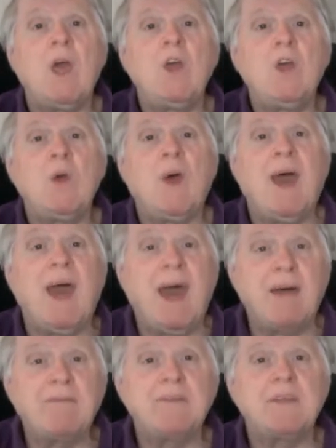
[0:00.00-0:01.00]
You
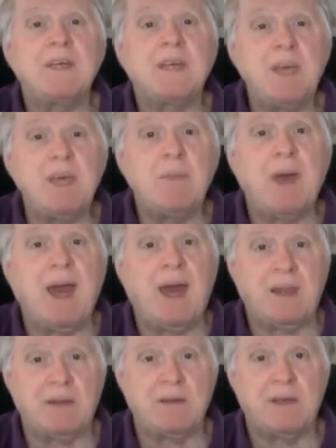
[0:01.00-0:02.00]
have to keep
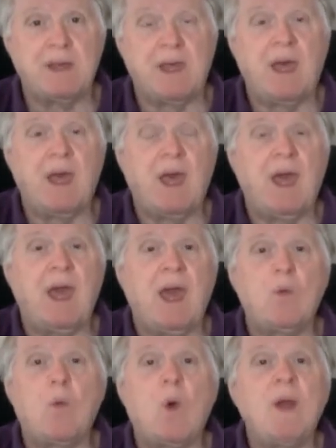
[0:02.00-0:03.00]
at it.
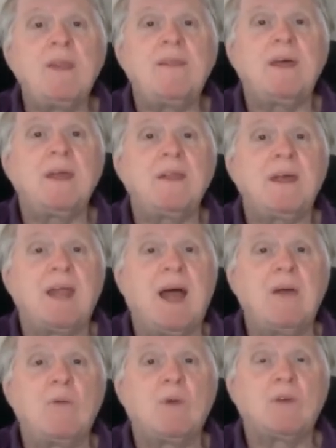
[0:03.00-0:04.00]
And one thing that
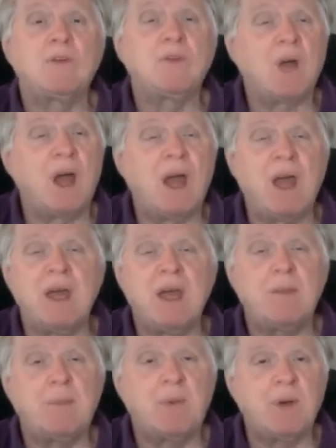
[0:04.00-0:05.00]
I will try
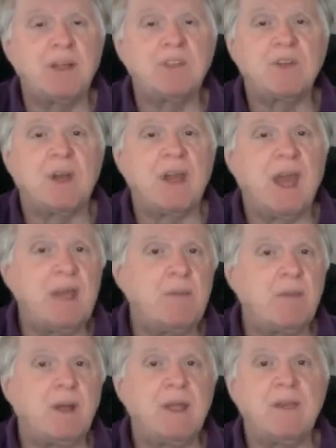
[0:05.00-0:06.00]
and impress on
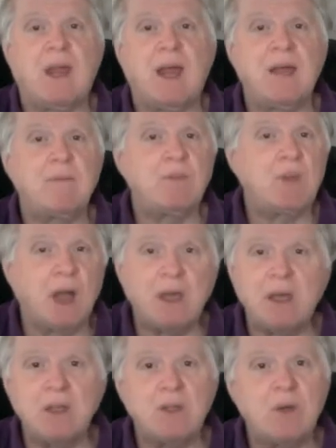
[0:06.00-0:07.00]
anybody that I am
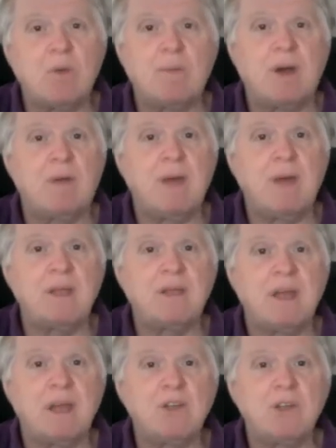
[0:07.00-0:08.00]
talking to about
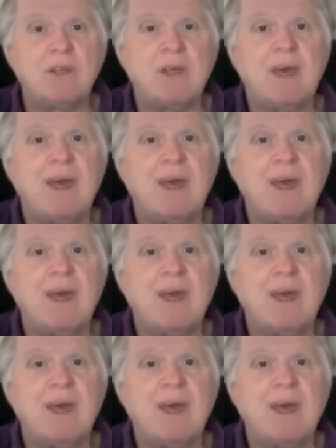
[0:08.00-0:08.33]
meditation,